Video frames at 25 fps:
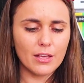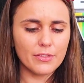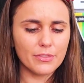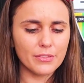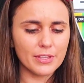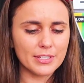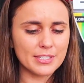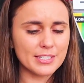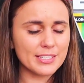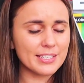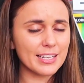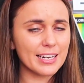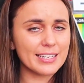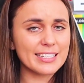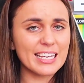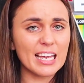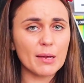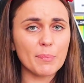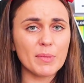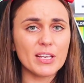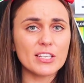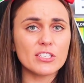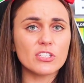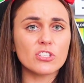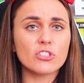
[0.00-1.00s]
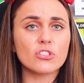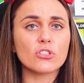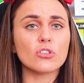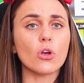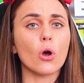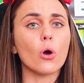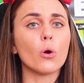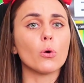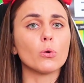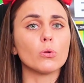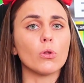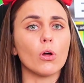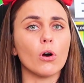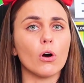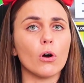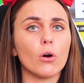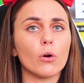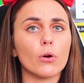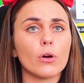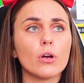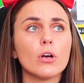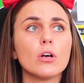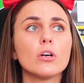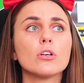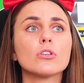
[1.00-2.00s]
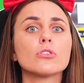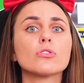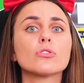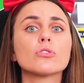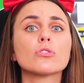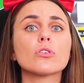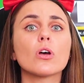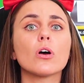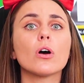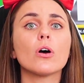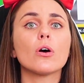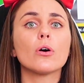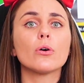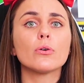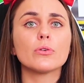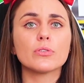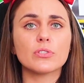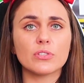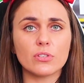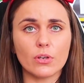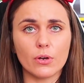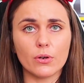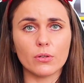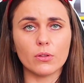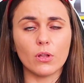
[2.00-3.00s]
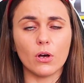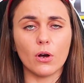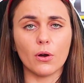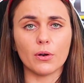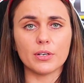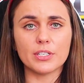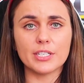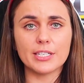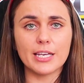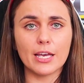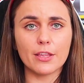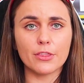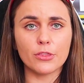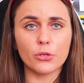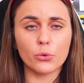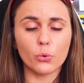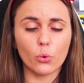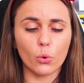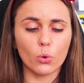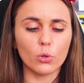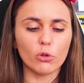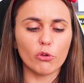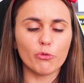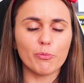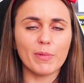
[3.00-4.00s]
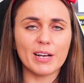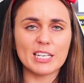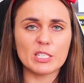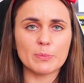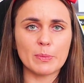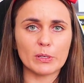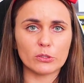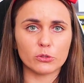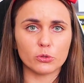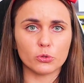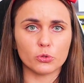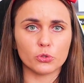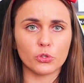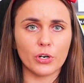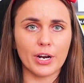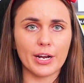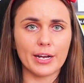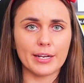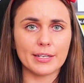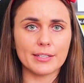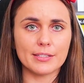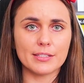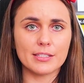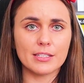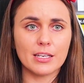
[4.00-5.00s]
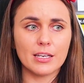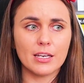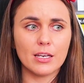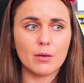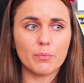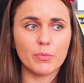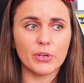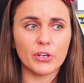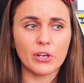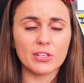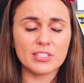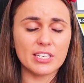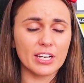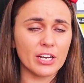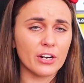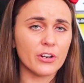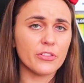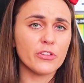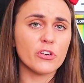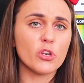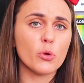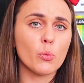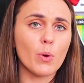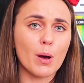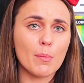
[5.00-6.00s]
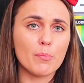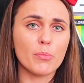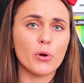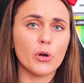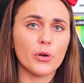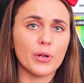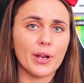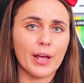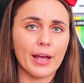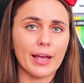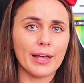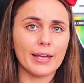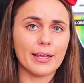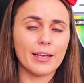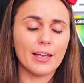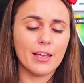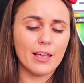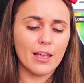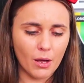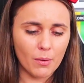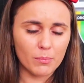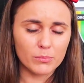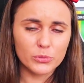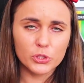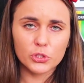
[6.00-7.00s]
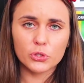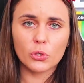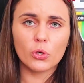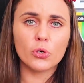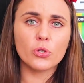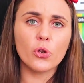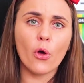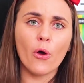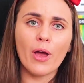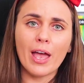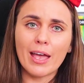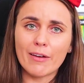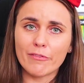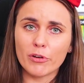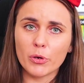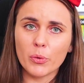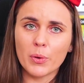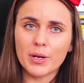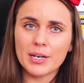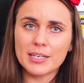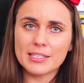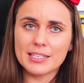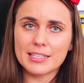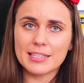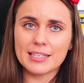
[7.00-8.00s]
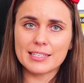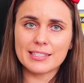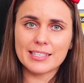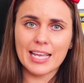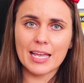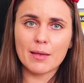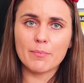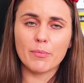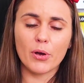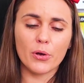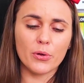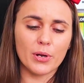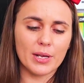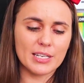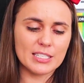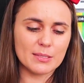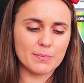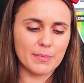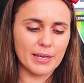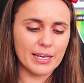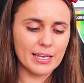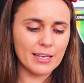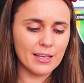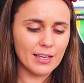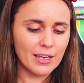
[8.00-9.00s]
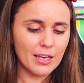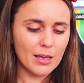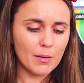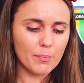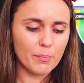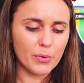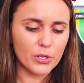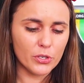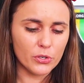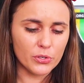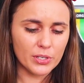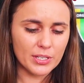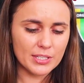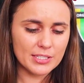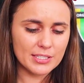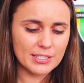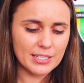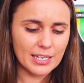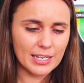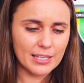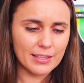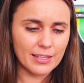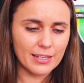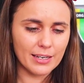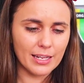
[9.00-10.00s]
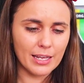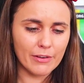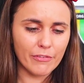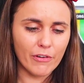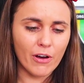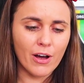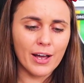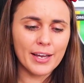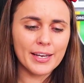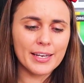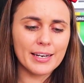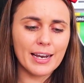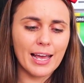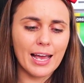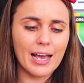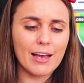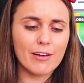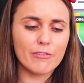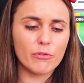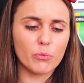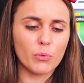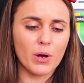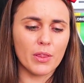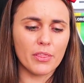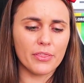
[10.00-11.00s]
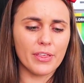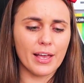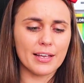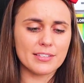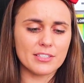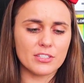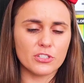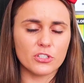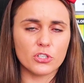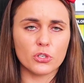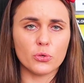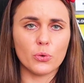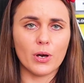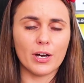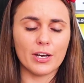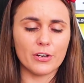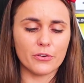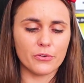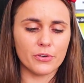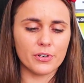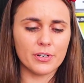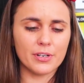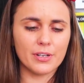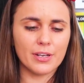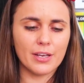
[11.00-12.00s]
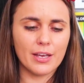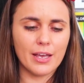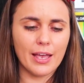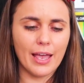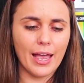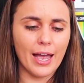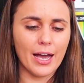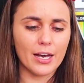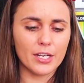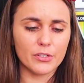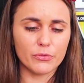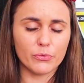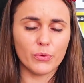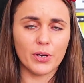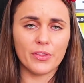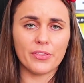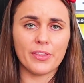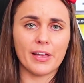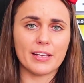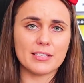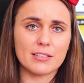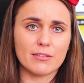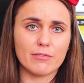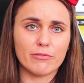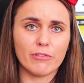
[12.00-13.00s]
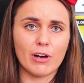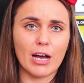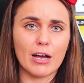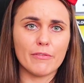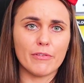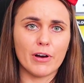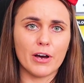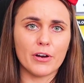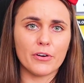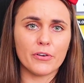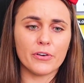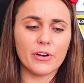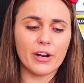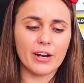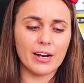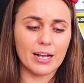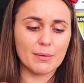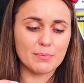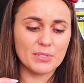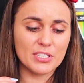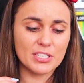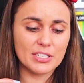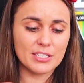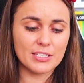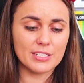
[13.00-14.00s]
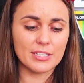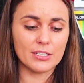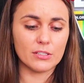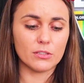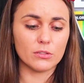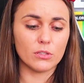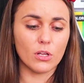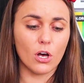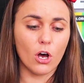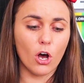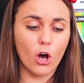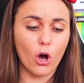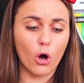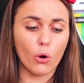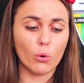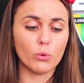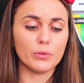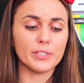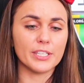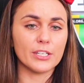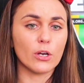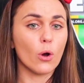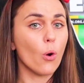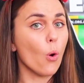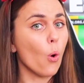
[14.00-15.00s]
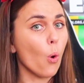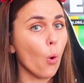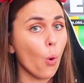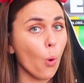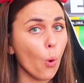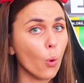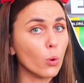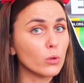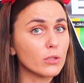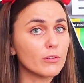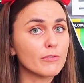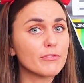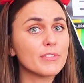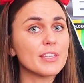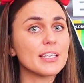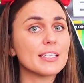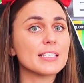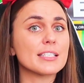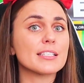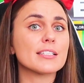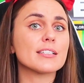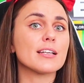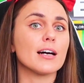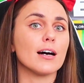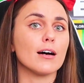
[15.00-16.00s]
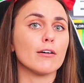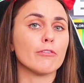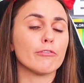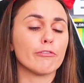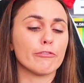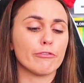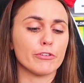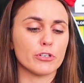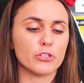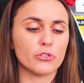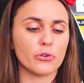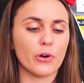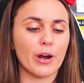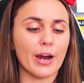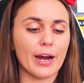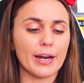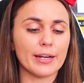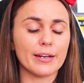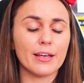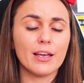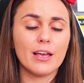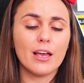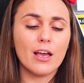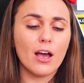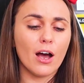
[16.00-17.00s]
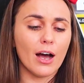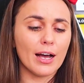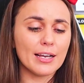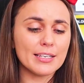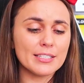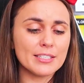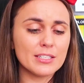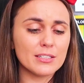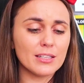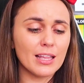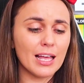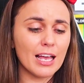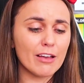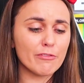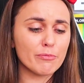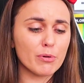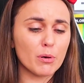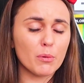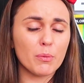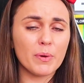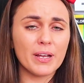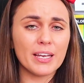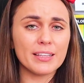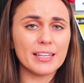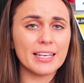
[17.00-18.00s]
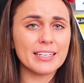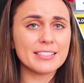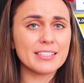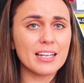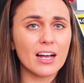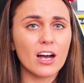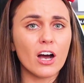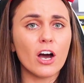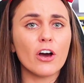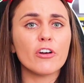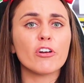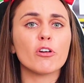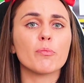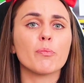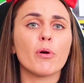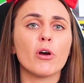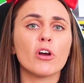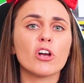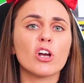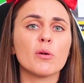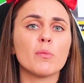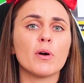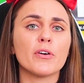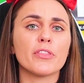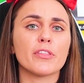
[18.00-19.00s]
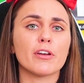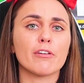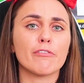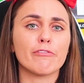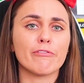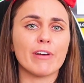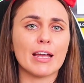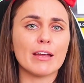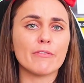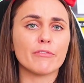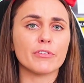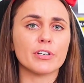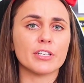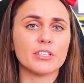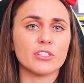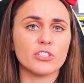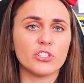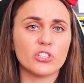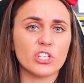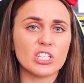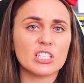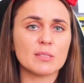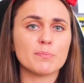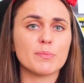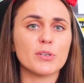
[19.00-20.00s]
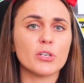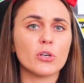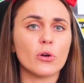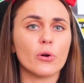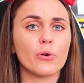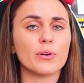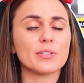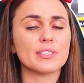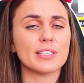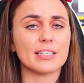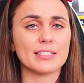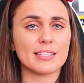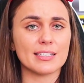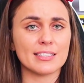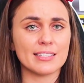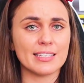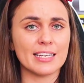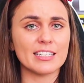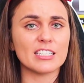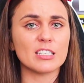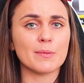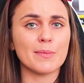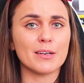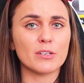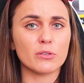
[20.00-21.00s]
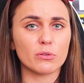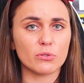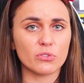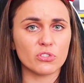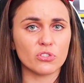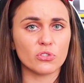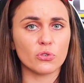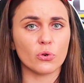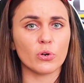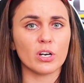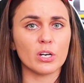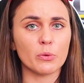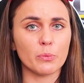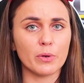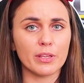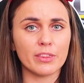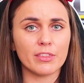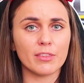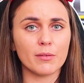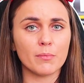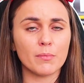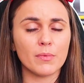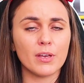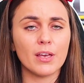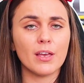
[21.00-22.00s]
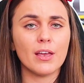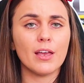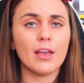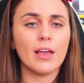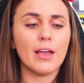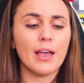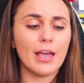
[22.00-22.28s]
This is going to take me so long, so long to get through all of my special trades, because I can only do one per day. I'm sure not everyone is in the same boat as me, but you can see that if I can have 1,200 out of 1,500 and I'm still holding all of this stuff for trade, I still have probably at least 100 Pokemon that are favorited just because there's a sentimental story with them.